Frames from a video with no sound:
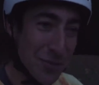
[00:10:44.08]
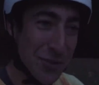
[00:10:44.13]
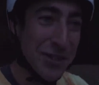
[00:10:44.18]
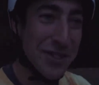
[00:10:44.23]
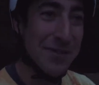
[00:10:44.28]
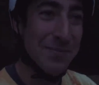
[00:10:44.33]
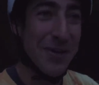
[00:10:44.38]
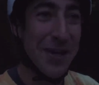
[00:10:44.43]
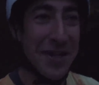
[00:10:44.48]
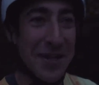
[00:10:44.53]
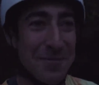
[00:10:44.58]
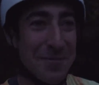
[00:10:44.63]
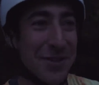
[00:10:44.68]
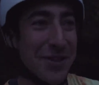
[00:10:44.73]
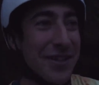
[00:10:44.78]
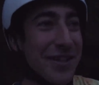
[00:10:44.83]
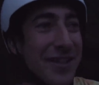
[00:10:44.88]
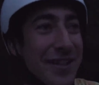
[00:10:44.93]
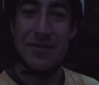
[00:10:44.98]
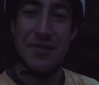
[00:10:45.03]
breeze by,
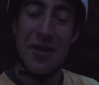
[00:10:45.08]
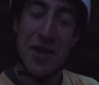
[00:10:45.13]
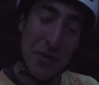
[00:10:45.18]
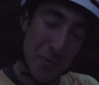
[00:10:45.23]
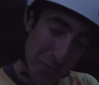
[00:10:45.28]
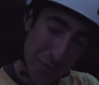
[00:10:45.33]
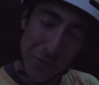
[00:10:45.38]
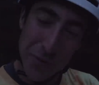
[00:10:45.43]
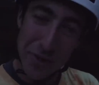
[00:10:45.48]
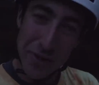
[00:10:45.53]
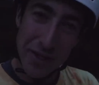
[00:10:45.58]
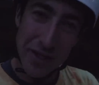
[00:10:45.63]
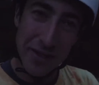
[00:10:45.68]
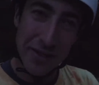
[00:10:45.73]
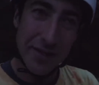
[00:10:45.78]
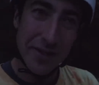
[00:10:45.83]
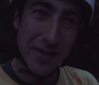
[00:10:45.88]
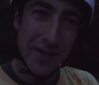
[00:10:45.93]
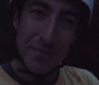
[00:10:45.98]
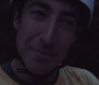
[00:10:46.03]
but say a Woodward
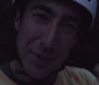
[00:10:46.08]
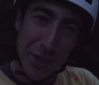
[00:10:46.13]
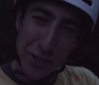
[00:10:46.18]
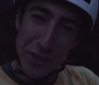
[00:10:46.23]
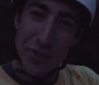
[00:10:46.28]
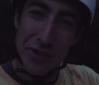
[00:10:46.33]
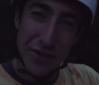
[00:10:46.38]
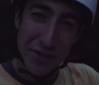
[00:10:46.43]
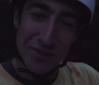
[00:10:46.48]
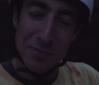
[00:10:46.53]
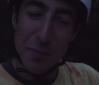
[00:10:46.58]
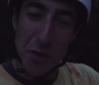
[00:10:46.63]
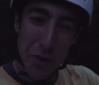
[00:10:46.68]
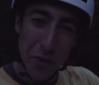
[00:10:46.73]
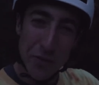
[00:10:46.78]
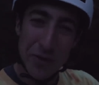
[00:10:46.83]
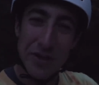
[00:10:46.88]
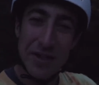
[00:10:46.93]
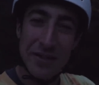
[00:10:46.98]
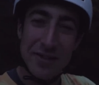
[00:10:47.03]
thing, a bunch of little
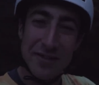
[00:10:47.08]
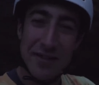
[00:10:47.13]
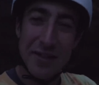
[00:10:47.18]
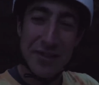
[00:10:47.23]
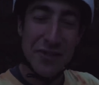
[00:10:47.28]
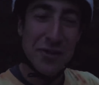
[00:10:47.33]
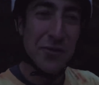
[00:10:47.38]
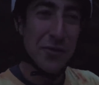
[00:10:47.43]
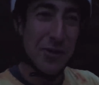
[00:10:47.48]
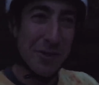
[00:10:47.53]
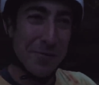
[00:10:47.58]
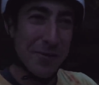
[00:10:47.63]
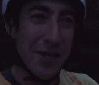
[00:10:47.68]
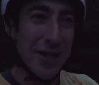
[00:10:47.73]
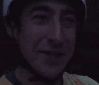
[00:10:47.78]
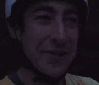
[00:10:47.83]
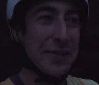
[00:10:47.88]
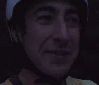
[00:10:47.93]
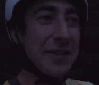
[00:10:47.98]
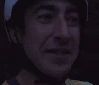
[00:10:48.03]
smaller things that didn't really
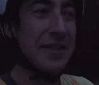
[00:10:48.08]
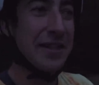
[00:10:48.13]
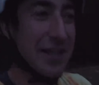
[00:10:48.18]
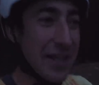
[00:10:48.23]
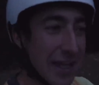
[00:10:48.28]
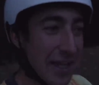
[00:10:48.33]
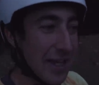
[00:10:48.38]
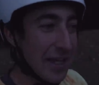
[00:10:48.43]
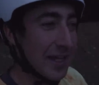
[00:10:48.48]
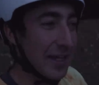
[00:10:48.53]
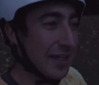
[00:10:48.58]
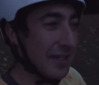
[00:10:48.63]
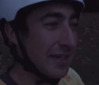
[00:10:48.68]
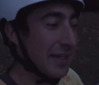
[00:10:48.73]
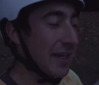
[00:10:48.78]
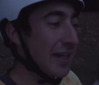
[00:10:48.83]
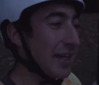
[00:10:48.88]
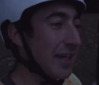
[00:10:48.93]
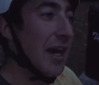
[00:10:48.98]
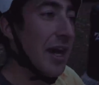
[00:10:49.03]
matter, and
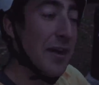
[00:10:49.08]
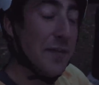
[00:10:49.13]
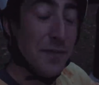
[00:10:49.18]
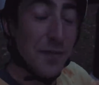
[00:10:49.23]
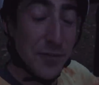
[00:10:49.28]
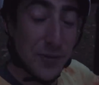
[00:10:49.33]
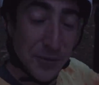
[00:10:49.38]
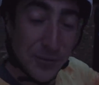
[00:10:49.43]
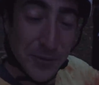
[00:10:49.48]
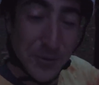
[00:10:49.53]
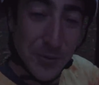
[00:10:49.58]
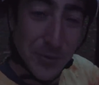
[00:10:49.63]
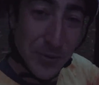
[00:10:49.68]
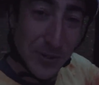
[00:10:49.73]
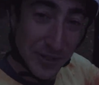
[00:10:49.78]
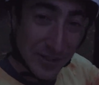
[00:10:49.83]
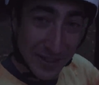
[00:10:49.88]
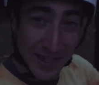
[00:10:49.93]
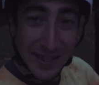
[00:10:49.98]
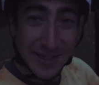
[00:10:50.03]
then I flew
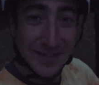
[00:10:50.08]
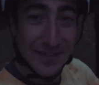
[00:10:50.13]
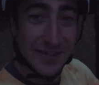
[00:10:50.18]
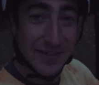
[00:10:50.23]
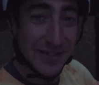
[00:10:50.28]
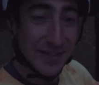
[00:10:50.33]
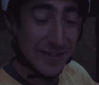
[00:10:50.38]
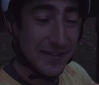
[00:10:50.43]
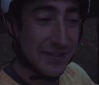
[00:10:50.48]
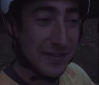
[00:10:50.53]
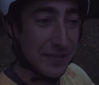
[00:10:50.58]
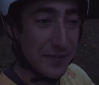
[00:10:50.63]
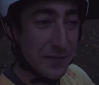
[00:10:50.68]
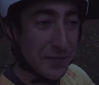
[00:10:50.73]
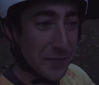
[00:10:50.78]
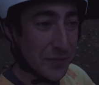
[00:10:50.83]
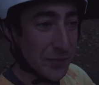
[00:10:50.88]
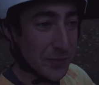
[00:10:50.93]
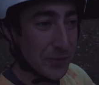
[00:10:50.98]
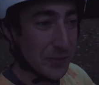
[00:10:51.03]
to Texas
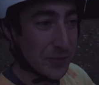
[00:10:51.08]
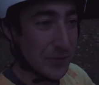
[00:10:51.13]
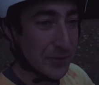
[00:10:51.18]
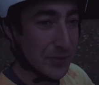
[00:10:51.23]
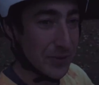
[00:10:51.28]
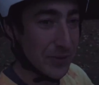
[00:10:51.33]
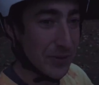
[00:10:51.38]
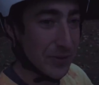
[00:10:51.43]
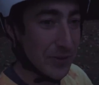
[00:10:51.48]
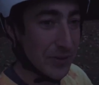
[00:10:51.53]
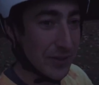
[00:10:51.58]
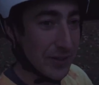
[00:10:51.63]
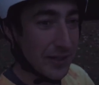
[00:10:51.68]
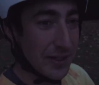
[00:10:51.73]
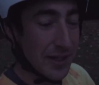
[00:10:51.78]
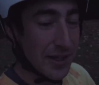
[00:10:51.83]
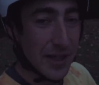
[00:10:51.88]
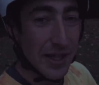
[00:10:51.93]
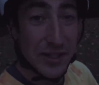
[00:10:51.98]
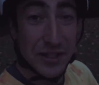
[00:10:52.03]
for
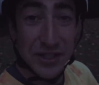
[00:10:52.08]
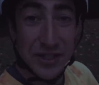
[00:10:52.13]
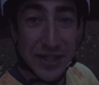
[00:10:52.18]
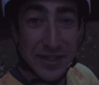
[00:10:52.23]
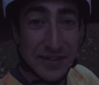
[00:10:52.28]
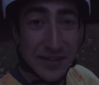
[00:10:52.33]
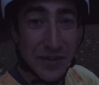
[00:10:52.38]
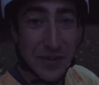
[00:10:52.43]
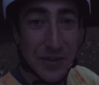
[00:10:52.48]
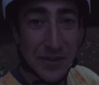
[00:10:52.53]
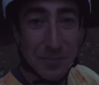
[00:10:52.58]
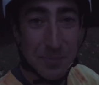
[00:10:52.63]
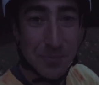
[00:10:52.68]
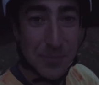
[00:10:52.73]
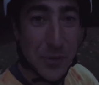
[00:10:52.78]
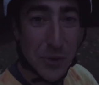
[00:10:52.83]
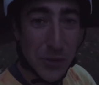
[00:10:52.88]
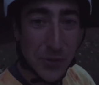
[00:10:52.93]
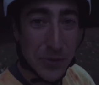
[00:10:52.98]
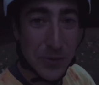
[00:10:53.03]
that Chase Hawk
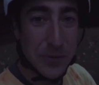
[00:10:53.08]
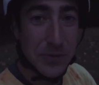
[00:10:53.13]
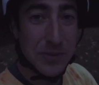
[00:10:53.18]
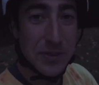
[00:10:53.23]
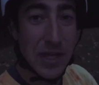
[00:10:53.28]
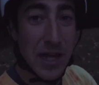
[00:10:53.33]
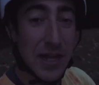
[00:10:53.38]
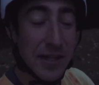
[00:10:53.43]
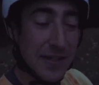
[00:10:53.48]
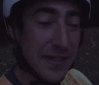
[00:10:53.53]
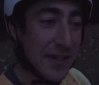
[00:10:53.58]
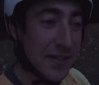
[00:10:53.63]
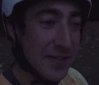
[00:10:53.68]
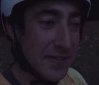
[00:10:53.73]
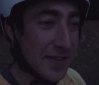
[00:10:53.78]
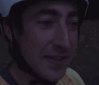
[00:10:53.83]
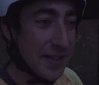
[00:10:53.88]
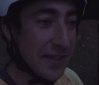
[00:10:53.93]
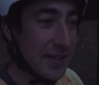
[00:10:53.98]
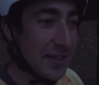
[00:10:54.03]
bowl
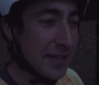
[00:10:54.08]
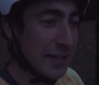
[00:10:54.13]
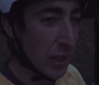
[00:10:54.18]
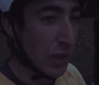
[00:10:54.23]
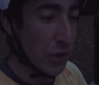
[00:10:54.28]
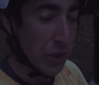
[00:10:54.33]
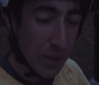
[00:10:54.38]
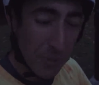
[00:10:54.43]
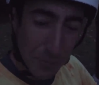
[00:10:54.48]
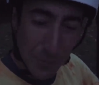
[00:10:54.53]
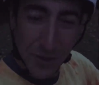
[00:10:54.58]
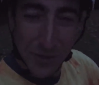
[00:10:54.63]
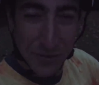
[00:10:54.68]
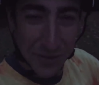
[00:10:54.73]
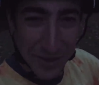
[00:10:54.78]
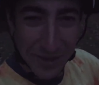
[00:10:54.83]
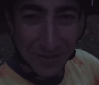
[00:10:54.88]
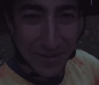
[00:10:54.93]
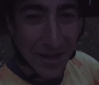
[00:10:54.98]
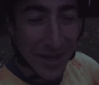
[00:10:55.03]
contest thing. There are a couple
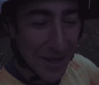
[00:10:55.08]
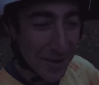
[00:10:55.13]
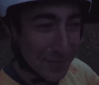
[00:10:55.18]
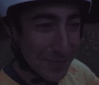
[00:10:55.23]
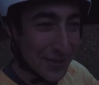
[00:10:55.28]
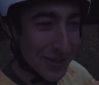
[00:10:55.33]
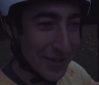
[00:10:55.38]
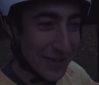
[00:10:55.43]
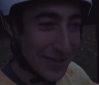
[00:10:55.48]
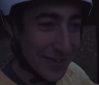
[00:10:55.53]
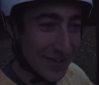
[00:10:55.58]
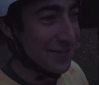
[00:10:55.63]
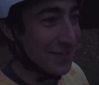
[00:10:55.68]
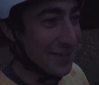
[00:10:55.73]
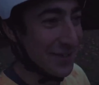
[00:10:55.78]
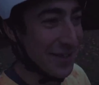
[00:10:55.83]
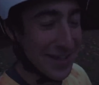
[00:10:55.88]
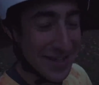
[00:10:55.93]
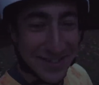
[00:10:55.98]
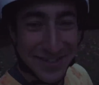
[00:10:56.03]
other things that happened there.
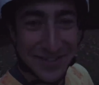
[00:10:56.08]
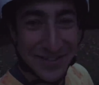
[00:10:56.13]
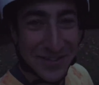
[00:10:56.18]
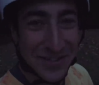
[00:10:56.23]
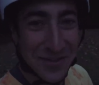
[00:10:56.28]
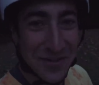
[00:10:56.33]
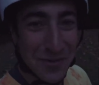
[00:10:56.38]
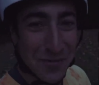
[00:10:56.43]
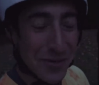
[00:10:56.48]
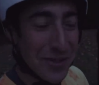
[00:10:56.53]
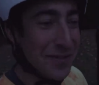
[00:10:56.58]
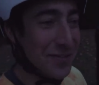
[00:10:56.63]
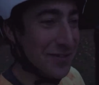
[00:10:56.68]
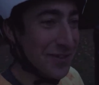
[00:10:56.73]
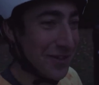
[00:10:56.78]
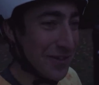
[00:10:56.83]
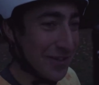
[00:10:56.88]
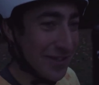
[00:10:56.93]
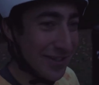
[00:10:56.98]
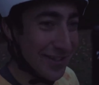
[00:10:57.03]
If you're on Instagram, I may have
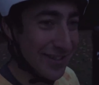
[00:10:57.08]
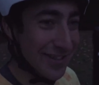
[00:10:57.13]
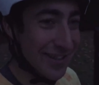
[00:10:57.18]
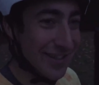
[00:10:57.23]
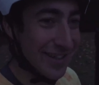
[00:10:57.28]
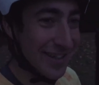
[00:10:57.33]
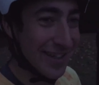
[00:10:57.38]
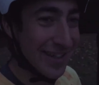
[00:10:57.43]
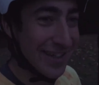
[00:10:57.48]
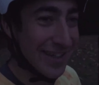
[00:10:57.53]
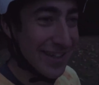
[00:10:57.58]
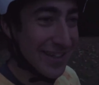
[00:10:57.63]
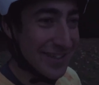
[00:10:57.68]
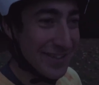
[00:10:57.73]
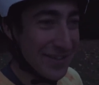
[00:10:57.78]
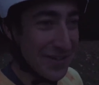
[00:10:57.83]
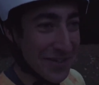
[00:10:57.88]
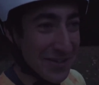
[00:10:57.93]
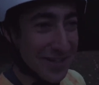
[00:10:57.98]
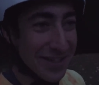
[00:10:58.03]
started
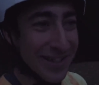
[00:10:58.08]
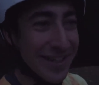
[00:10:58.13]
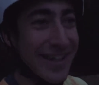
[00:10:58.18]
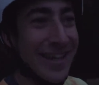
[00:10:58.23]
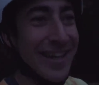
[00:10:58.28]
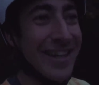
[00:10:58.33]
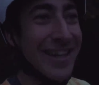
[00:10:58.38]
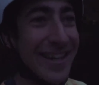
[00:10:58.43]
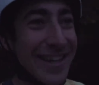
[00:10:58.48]
a